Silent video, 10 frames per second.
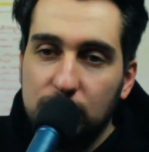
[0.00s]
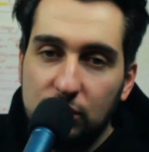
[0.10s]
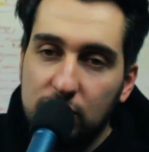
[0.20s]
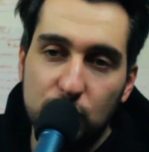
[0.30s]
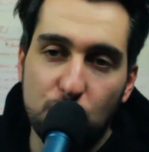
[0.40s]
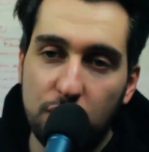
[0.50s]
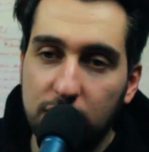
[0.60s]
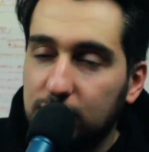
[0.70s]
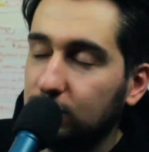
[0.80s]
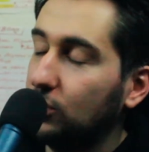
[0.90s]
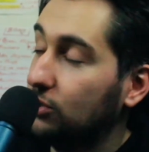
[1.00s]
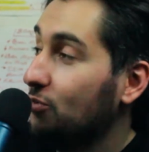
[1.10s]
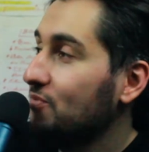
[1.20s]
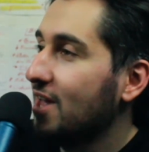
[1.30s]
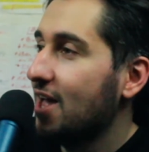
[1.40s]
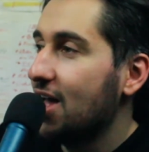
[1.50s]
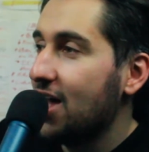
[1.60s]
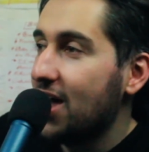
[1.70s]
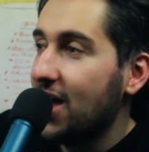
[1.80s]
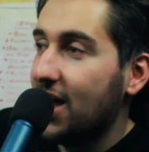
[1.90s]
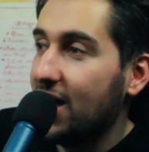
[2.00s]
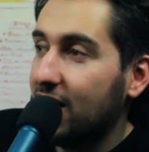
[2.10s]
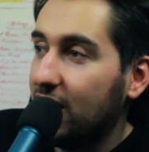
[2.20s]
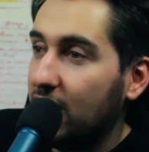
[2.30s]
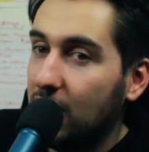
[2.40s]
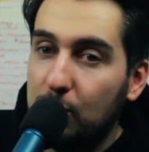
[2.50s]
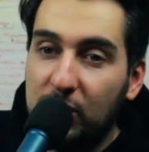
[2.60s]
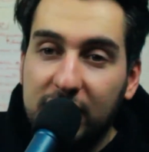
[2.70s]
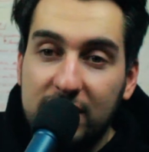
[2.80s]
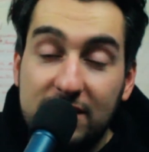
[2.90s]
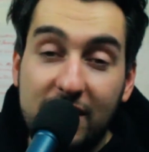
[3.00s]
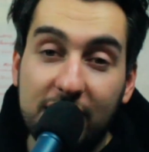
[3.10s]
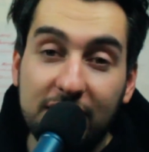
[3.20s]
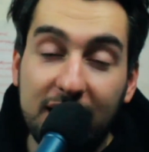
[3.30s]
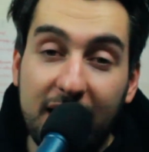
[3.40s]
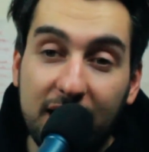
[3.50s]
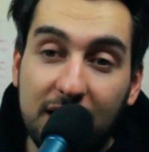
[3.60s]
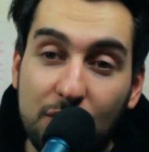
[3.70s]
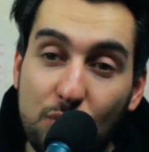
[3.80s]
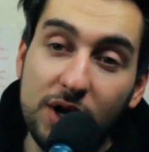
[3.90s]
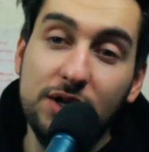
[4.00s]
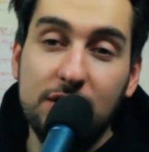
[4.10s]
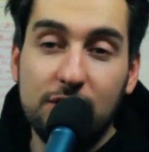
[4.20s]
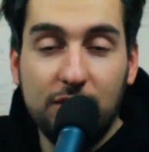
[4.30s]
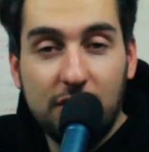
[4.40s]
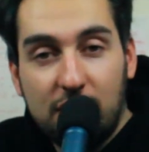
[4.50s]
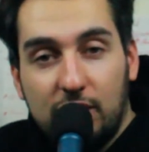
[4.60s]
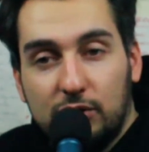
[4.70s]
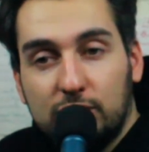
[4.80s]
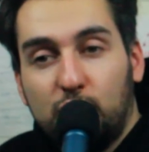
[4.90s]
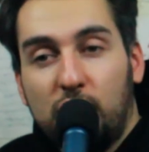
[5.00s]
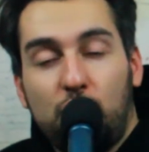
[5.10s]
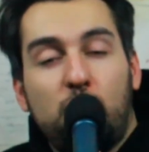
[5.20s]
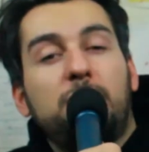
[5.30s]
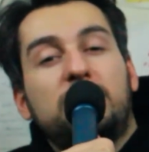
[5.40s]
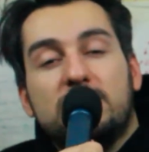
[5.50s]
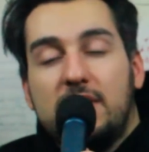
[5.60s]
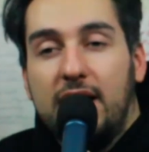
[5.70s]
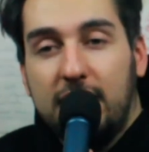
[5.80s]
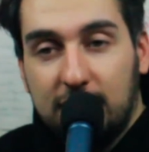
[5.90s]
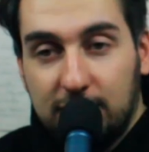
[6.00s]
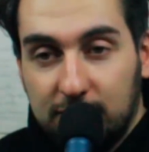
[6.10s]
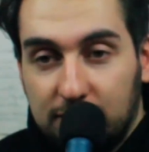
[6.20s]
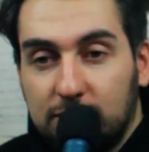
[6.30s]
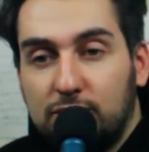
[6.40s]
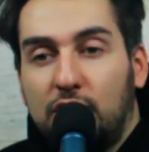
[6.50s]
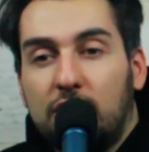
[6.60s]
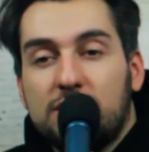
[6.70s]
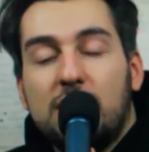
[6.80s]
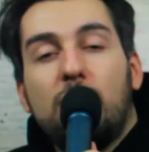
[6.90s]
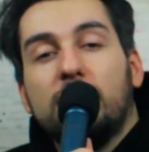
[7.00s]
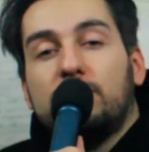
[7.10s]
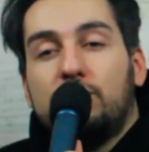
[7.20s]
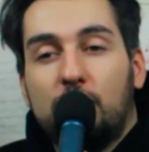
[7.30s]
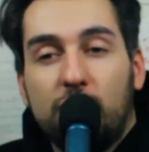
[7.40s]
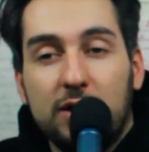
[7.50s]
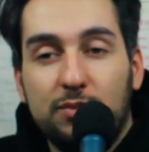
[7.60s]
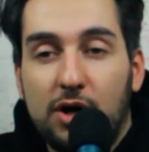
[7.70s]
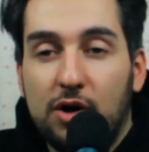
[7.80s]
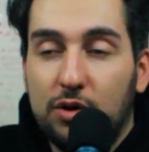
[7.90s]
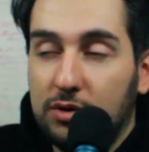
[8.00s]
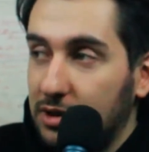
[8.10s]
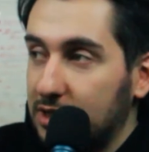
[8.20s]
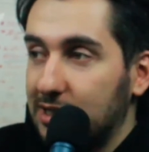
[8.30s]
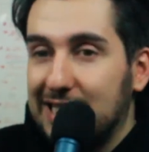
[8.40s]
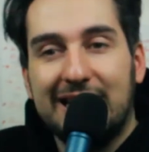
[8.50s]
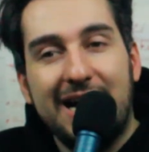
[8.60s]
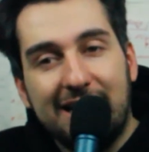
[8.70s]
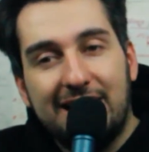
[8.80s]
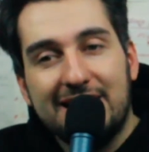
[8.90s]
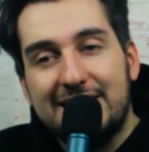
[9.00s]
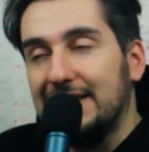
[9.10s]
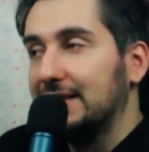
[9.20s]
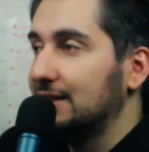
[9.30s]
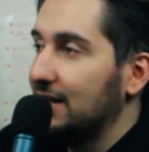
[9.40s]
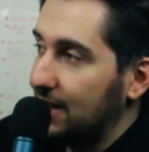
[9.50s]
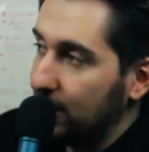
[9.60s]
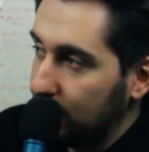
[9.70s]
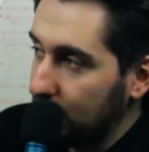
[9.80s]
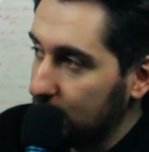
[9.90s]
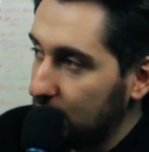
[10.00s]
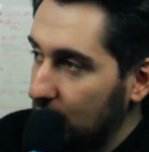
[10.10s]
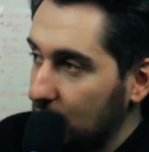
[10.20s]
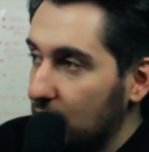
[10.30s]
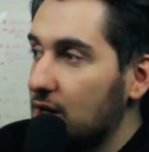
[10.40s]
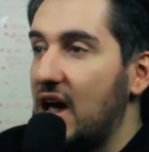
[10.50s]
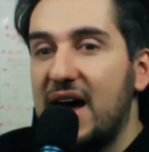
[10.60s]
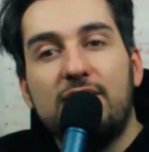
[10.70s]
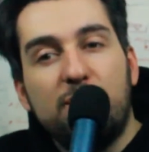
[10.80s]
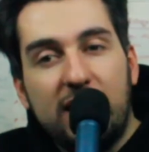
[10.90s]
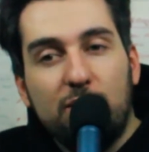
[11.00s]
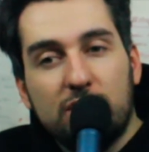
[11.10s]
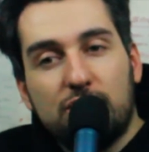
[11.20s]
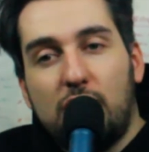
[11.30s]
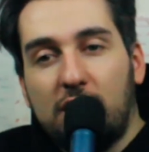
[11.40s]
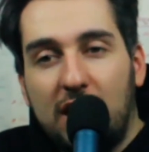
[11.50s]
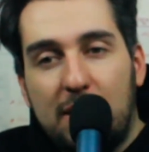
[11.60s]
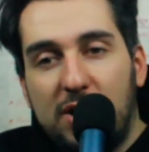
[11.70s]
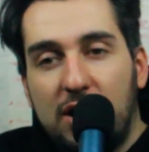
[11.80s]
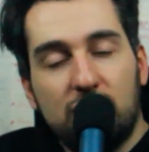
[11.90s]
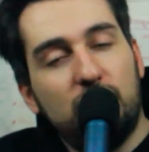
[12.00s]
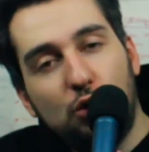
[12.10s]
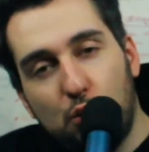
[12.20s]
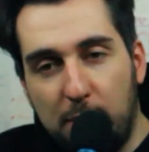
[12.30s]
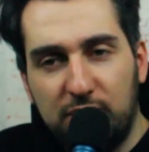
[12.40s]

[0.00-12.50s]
his work, you know. Uh, but I started like one year ago with web design because I wanted to create my own little side hustle and everybody was talking about do web